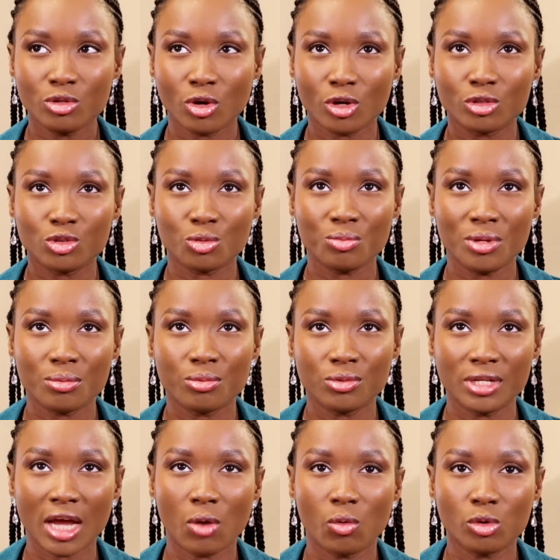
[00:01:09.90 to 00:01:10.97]
talking to people
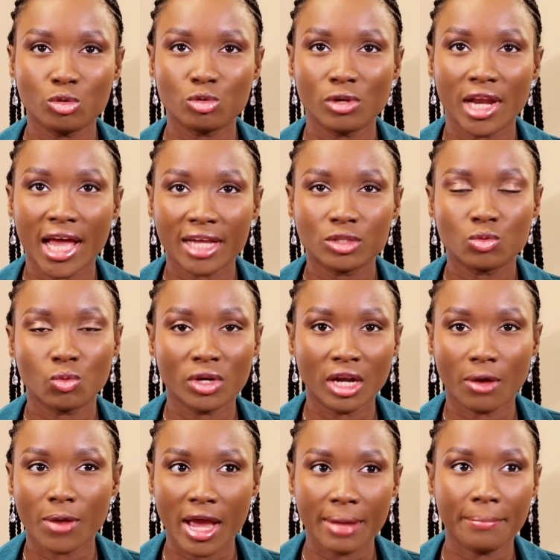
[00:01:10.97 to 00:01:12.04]
that want to last 1
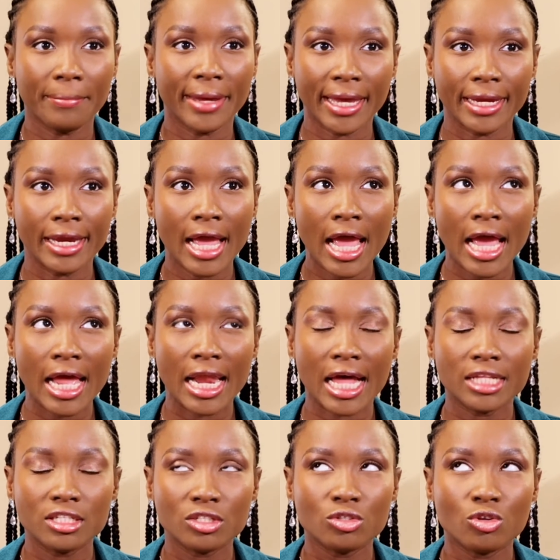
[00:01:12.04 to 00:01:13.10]
hour in bed.
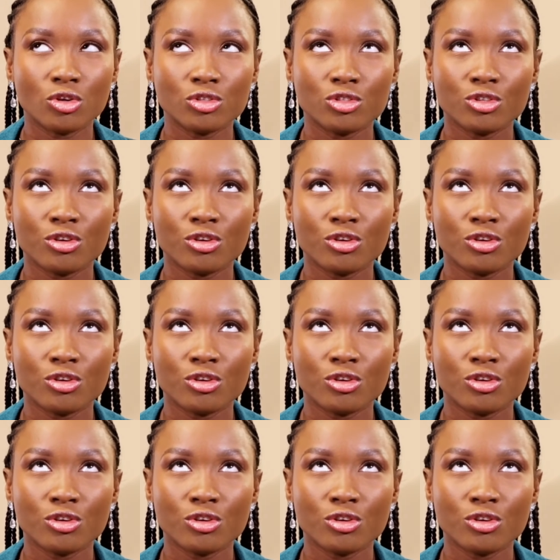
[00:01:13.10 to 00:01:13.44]
That is not